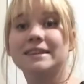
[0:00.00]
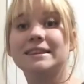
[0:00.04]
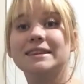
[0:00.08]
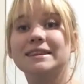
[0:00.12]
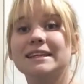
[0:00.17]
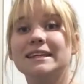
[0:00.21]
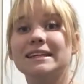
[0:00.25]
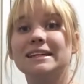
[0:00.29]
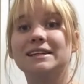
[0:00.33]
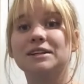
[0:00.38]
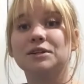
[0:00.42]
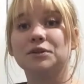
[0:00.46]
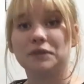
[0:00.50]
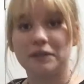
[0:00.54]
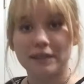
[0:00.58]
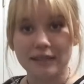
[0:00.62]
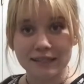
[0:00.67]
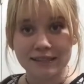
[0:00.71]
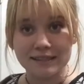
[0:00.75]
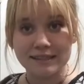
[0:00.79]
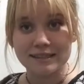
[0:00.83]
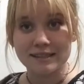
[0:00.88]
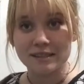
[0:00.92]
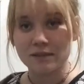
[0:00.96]
the
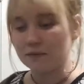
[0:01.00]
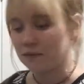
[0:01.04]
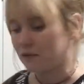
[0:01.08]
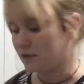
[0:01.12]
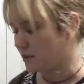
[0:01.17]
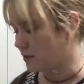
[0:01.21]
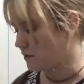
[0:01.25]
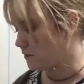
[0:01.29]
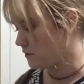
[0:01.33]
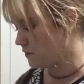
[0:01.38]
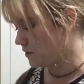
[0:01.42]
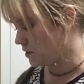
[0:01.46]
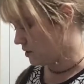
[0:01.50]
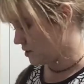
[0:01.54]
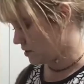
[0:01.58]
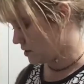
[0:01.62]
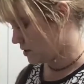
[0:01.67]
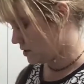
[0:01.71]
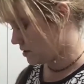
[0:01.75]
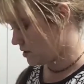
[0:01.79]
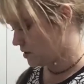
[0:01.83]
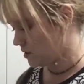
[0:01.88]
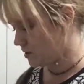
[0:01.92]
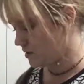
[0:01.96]
ingredients that we need
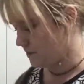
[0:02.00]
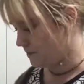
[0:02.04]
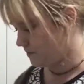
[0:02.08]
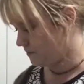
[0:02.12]
first.